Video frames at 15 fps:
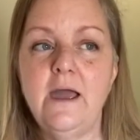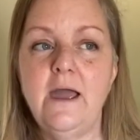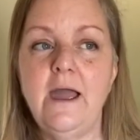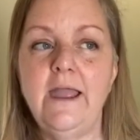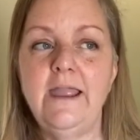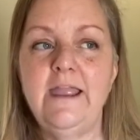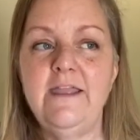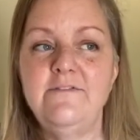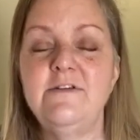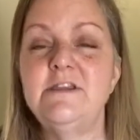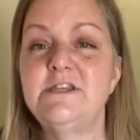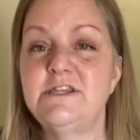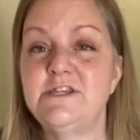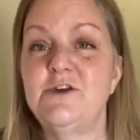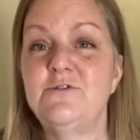even
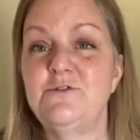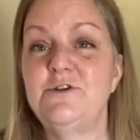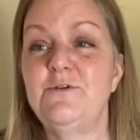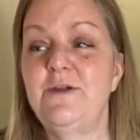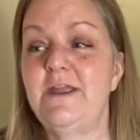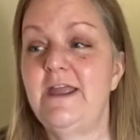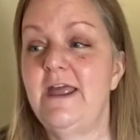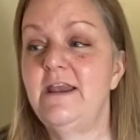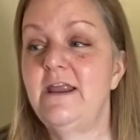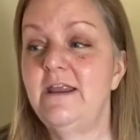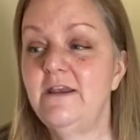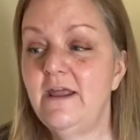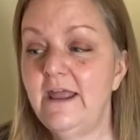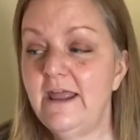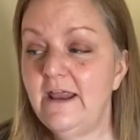so doing,
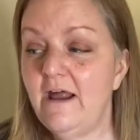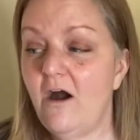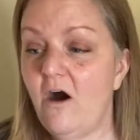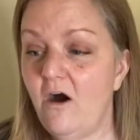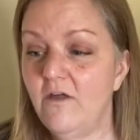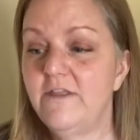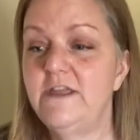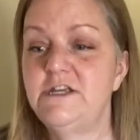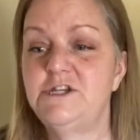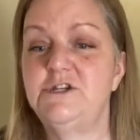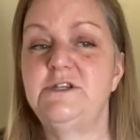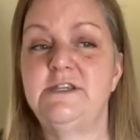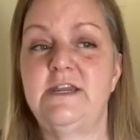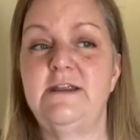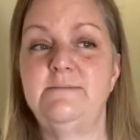and all the
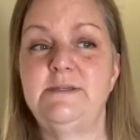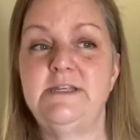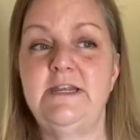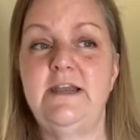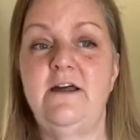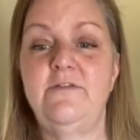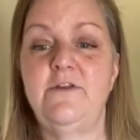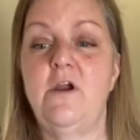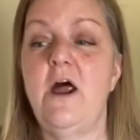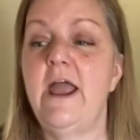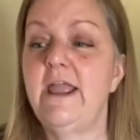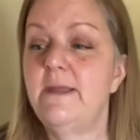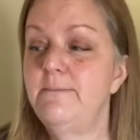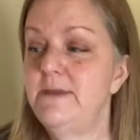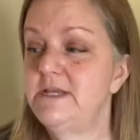issues that I'm seeing out there, I
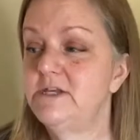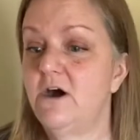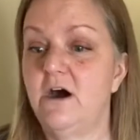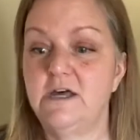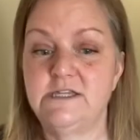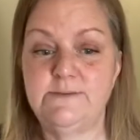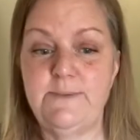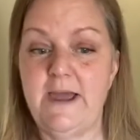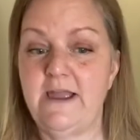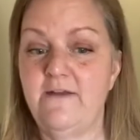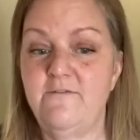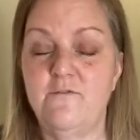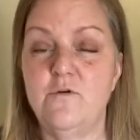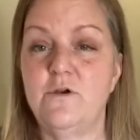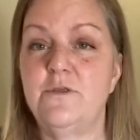can be tossed back
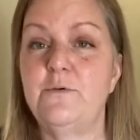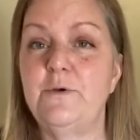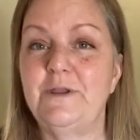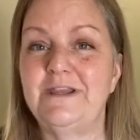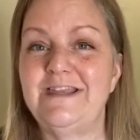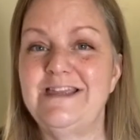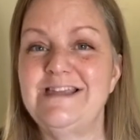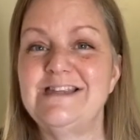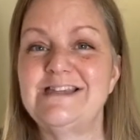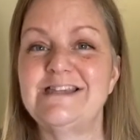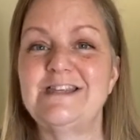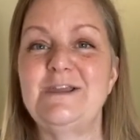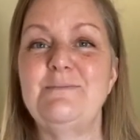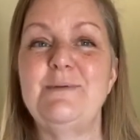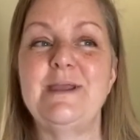and forth really
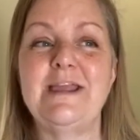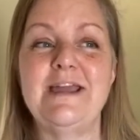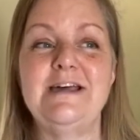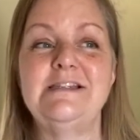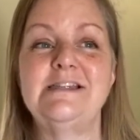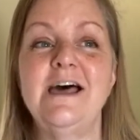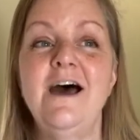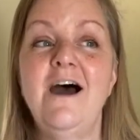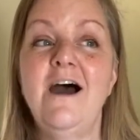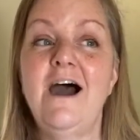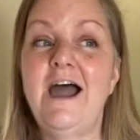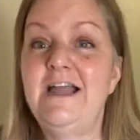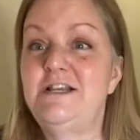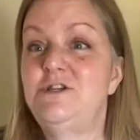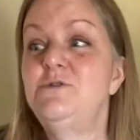easily because
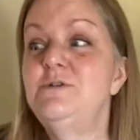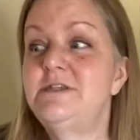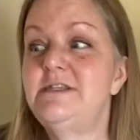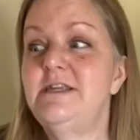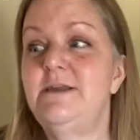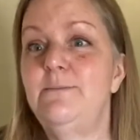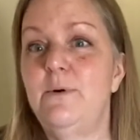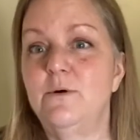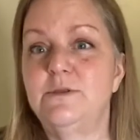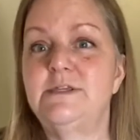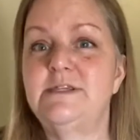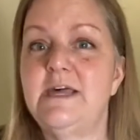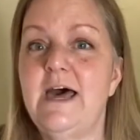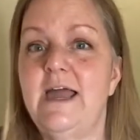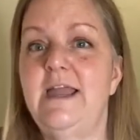I do see both
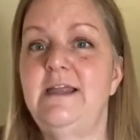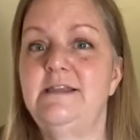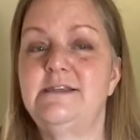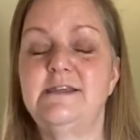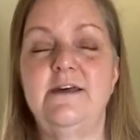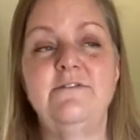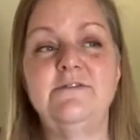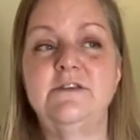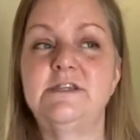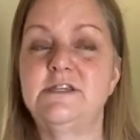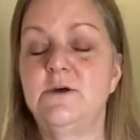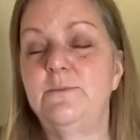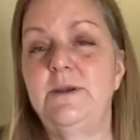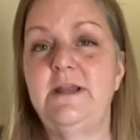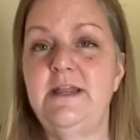sides of
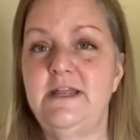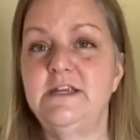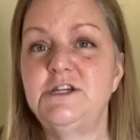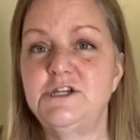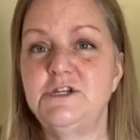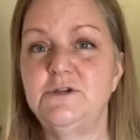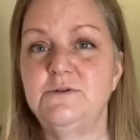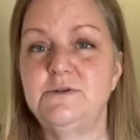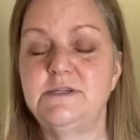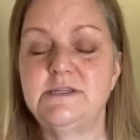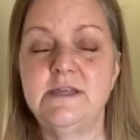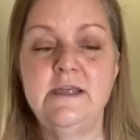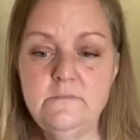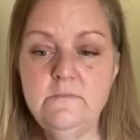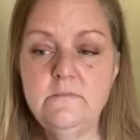so many issues.
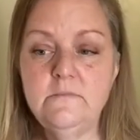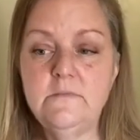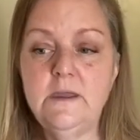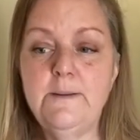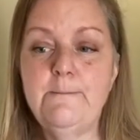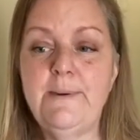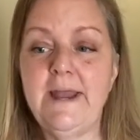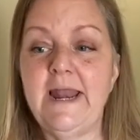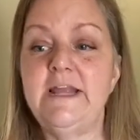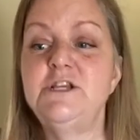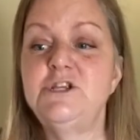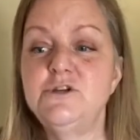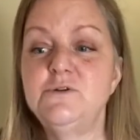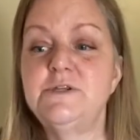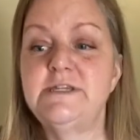But I
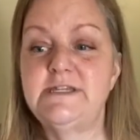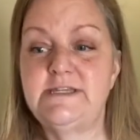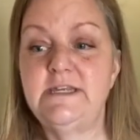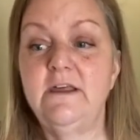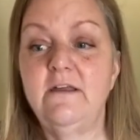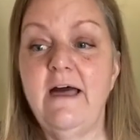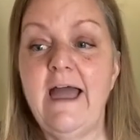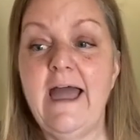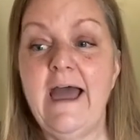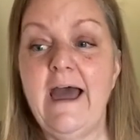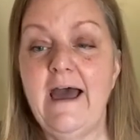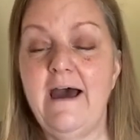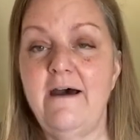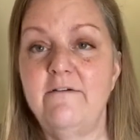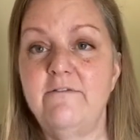do still
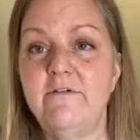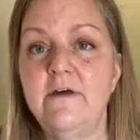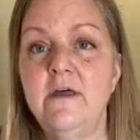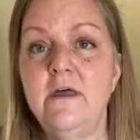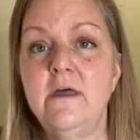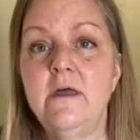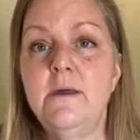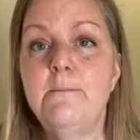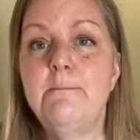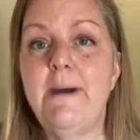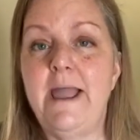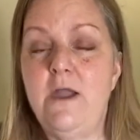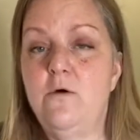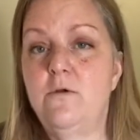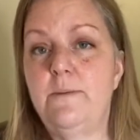have
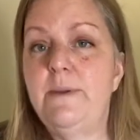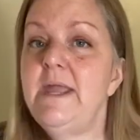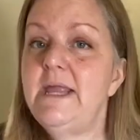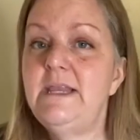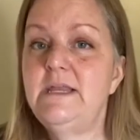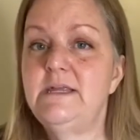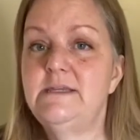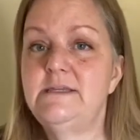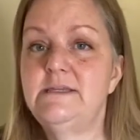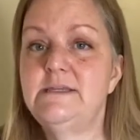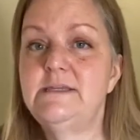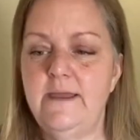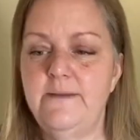my own opinions.